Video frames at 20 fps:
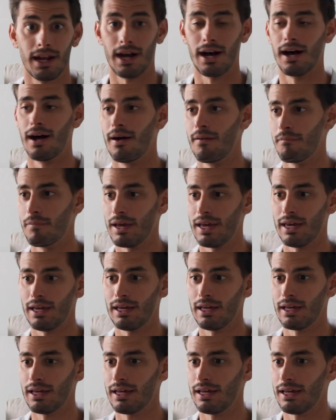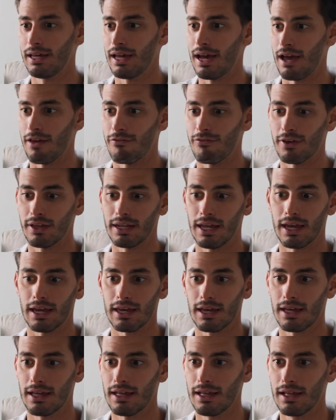I feel like
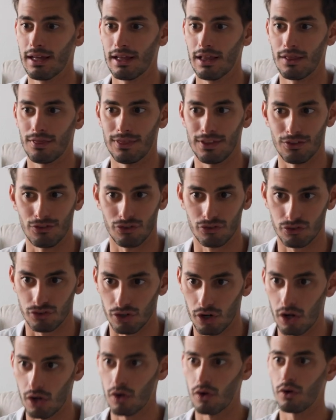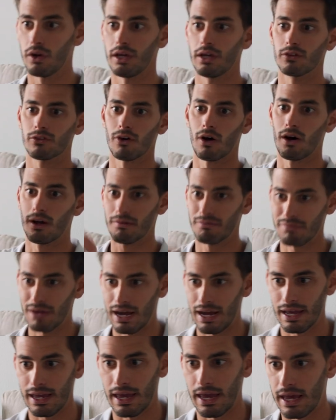the struggle is on
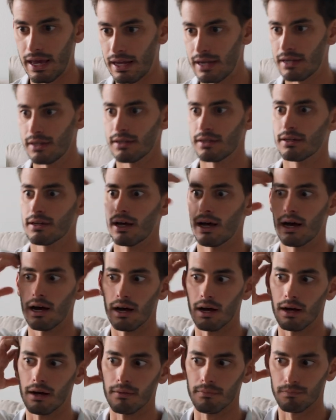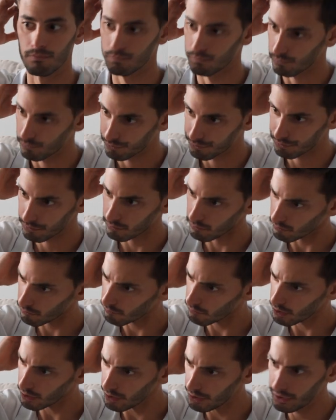my end, and
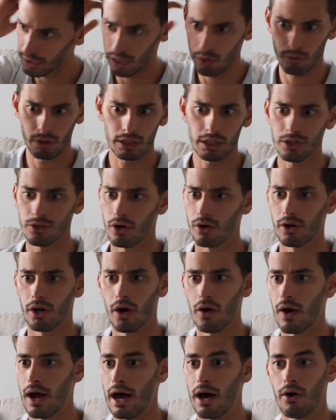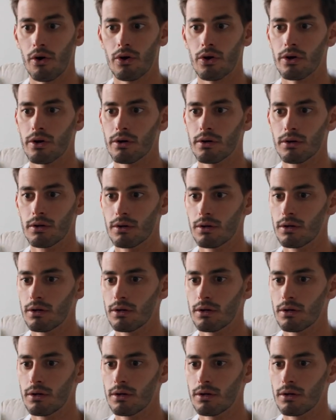I really don't know how to